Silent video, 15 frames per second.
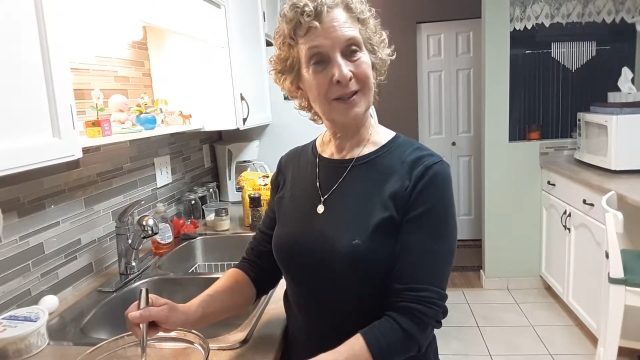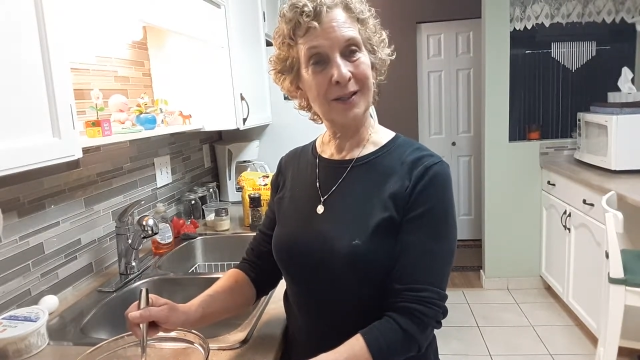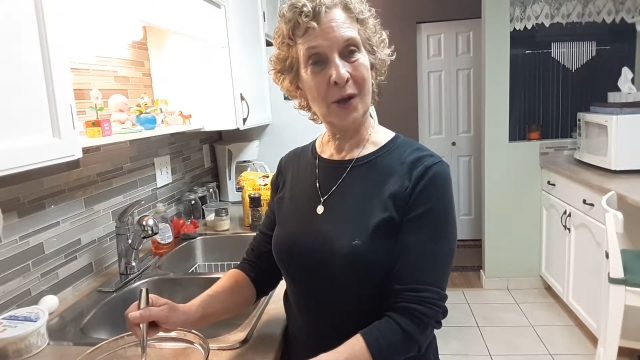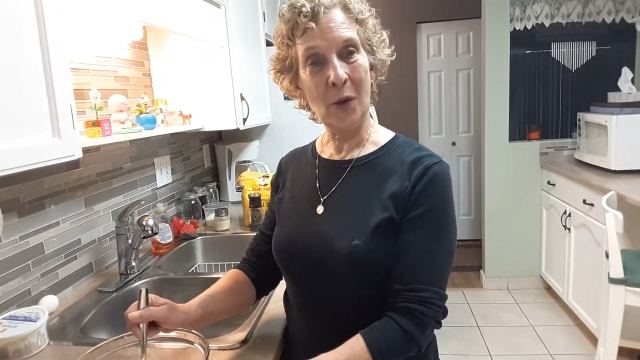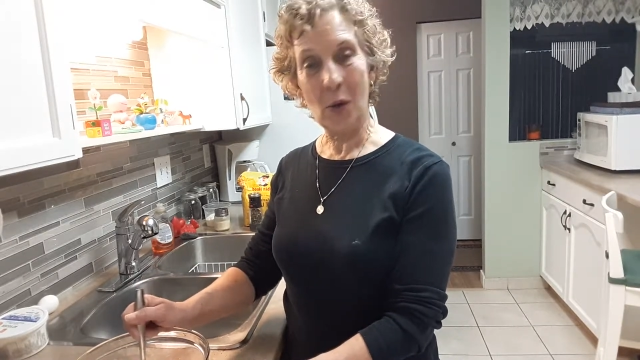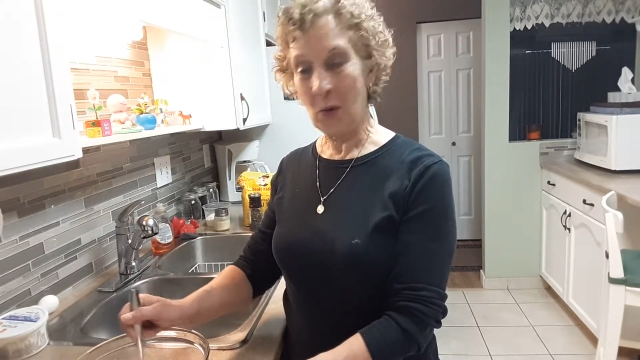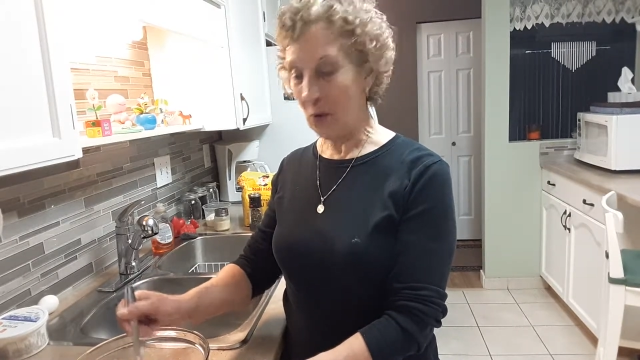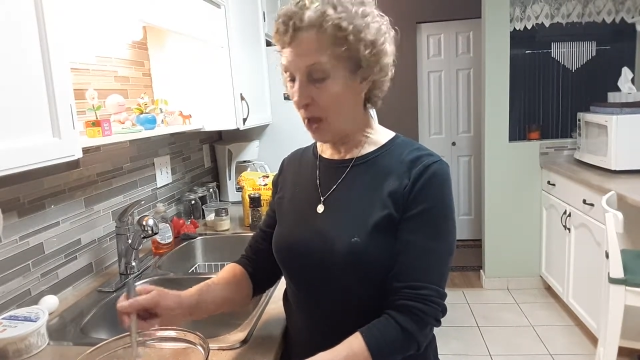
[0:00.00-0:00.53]

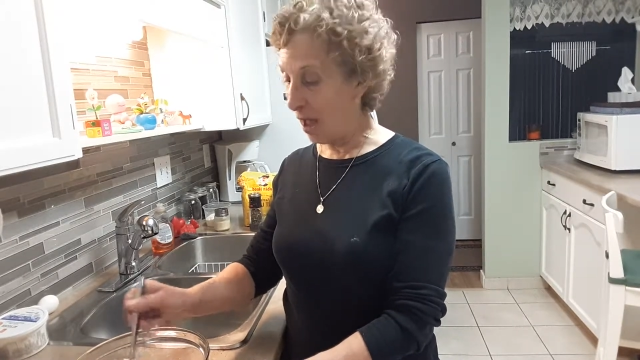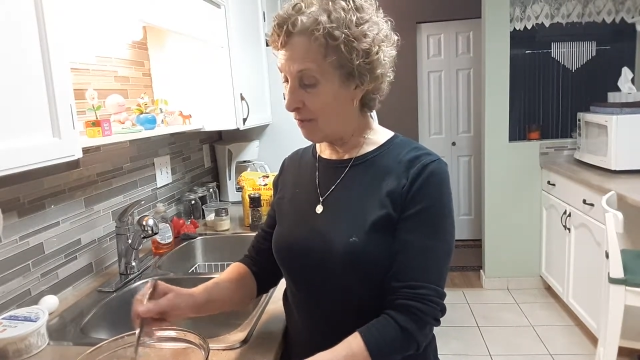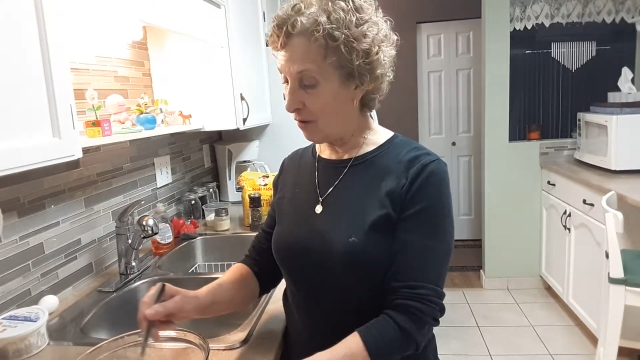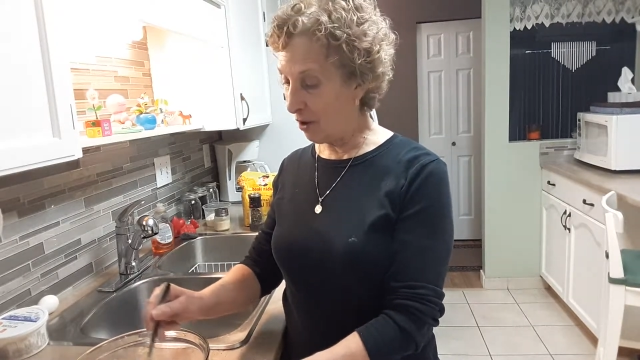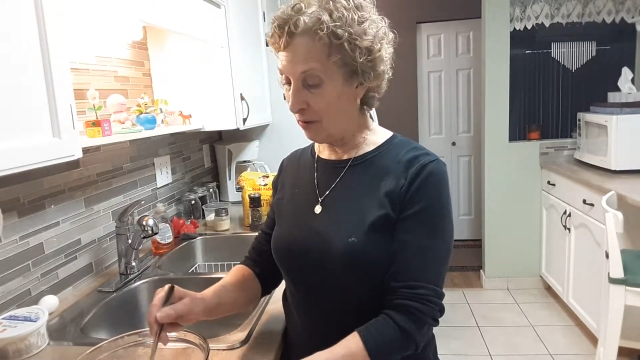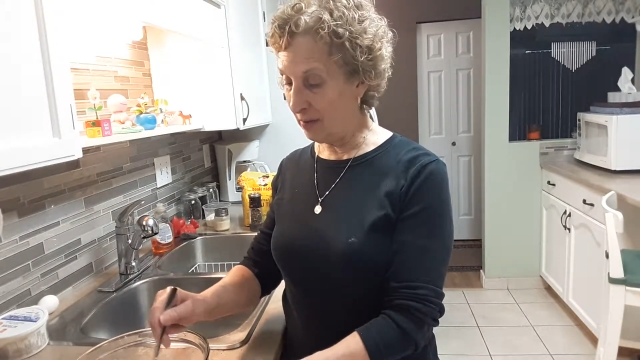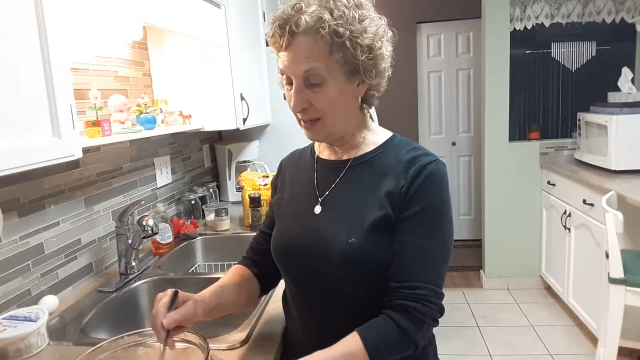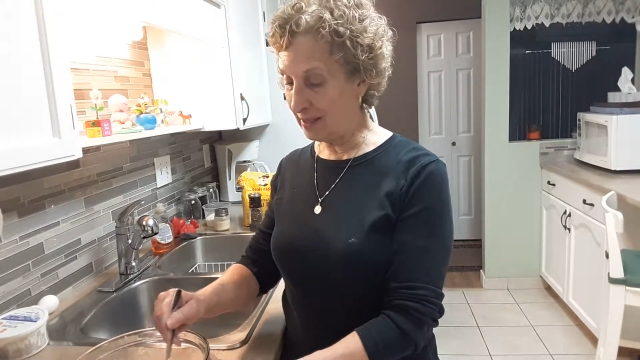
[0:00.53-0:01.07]
So I've
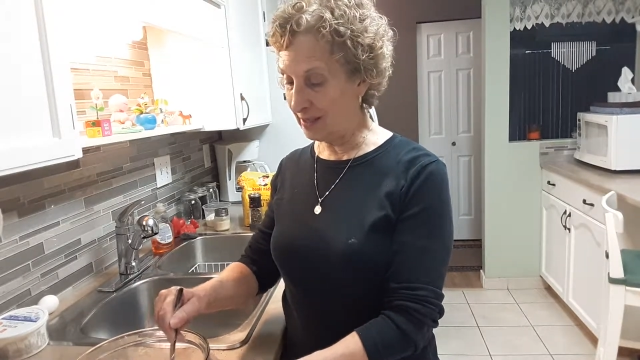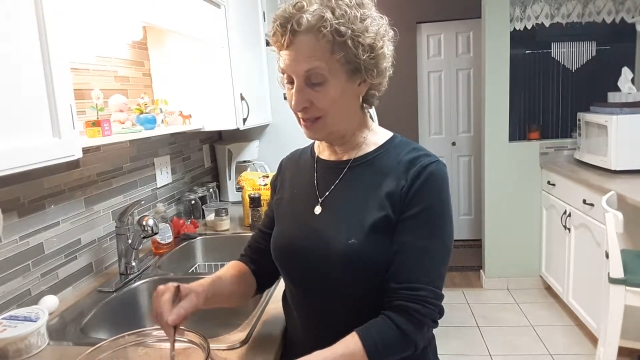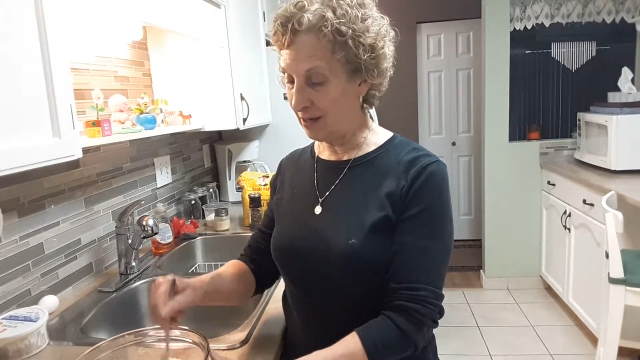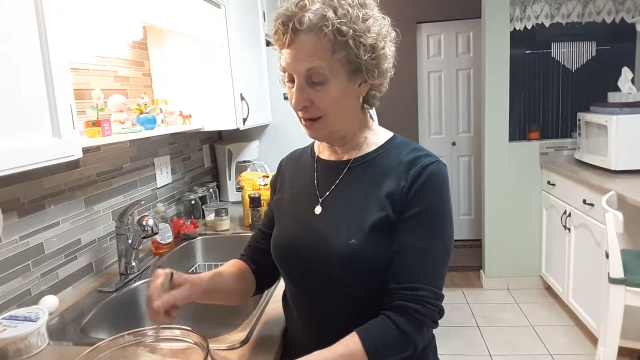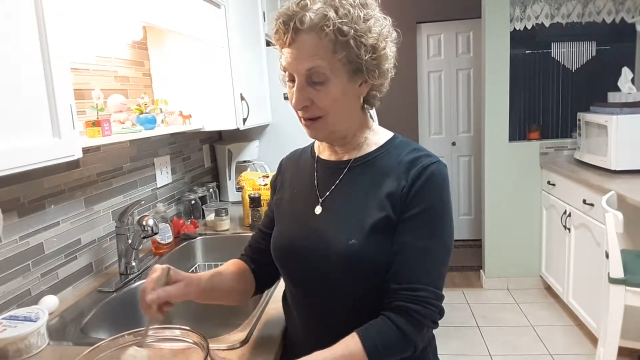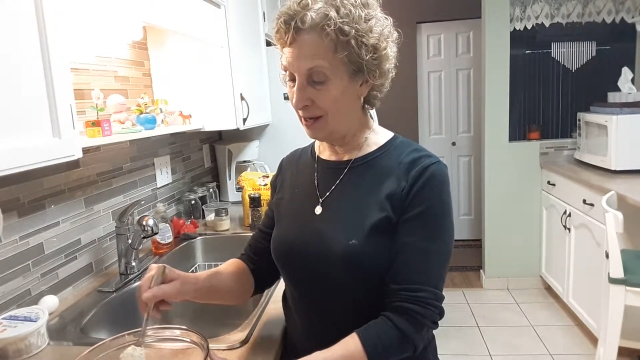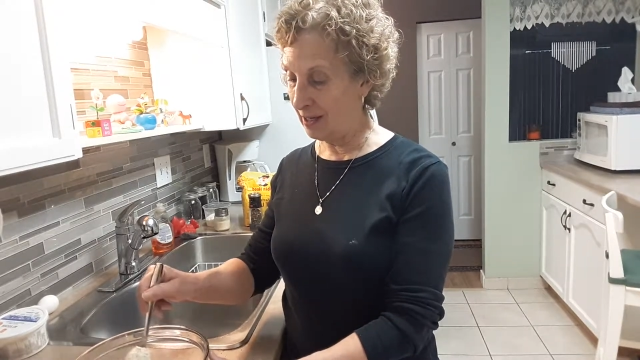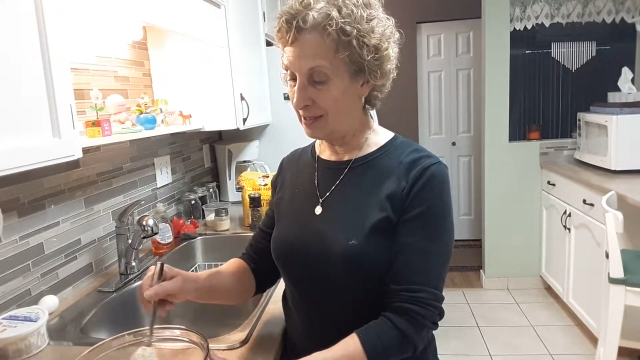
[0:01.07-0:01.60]
already
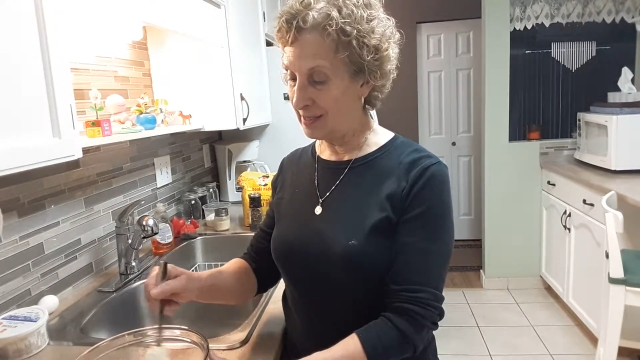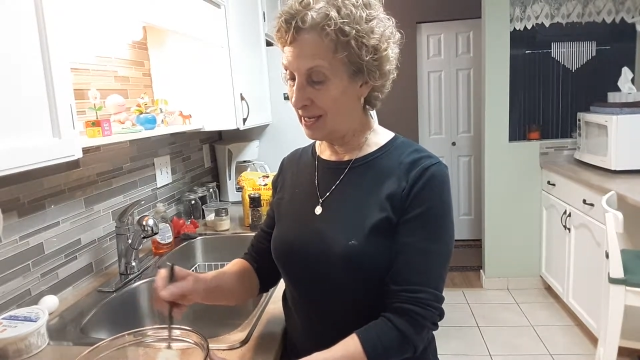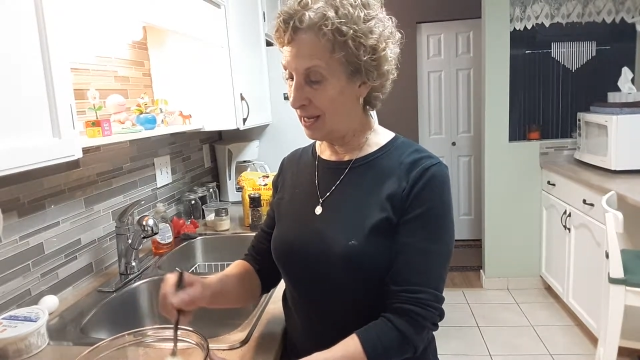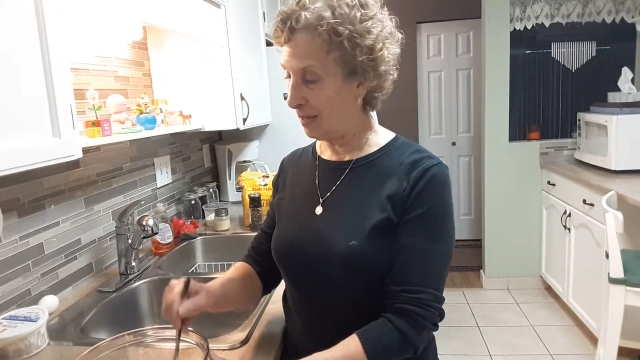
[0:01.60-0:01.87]
started